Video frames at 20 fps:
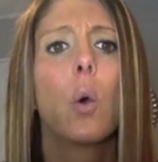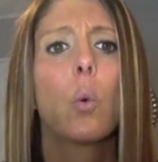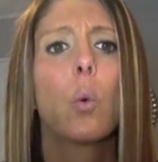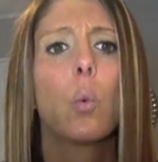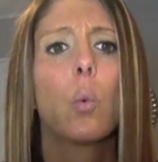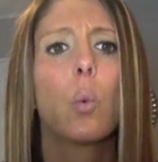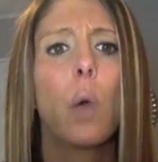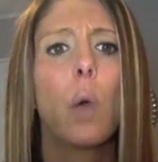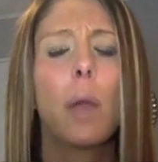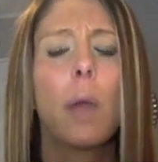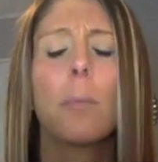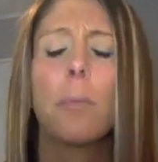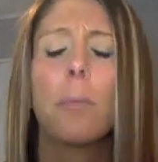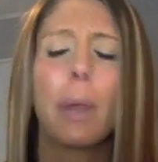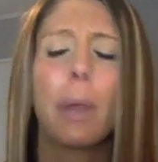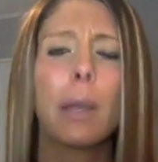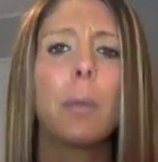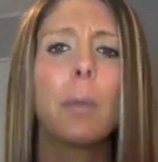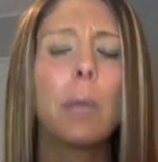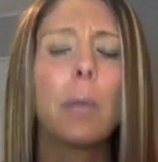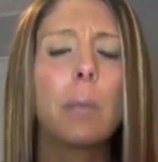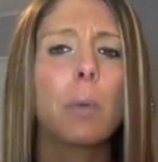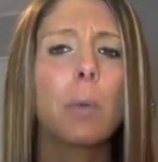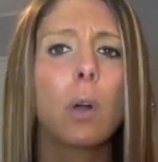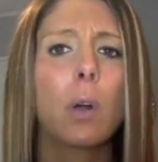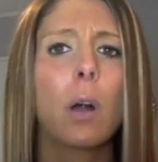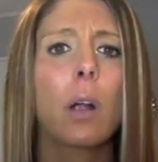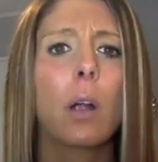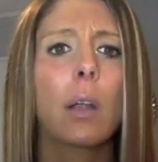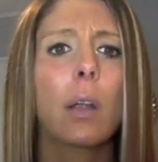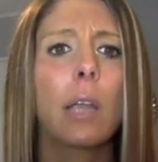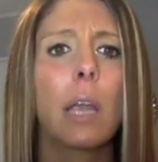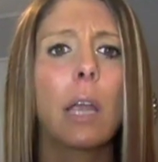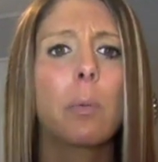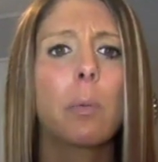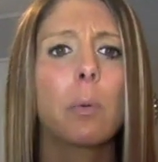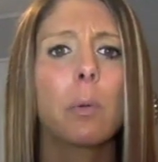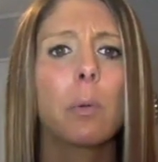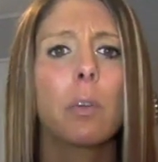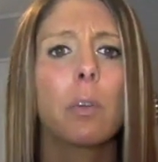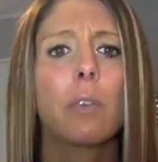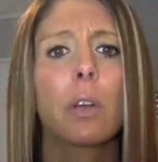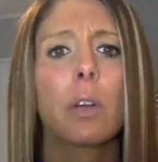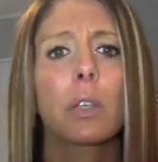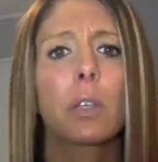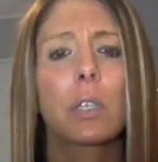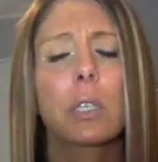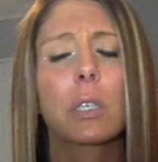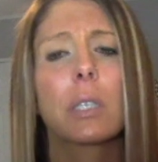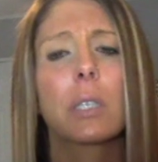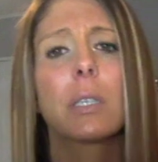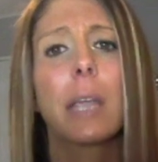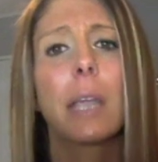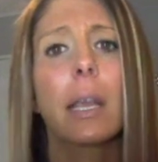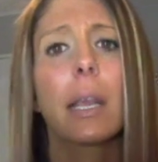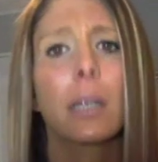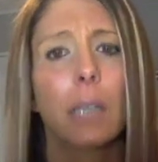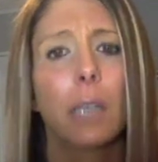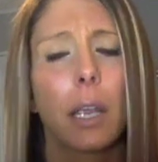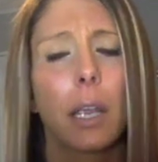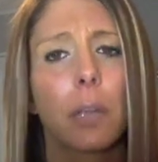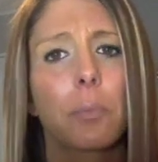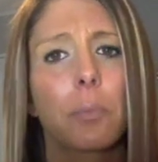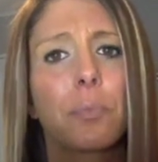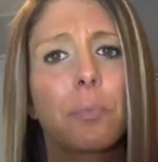what many people are capable of understanding.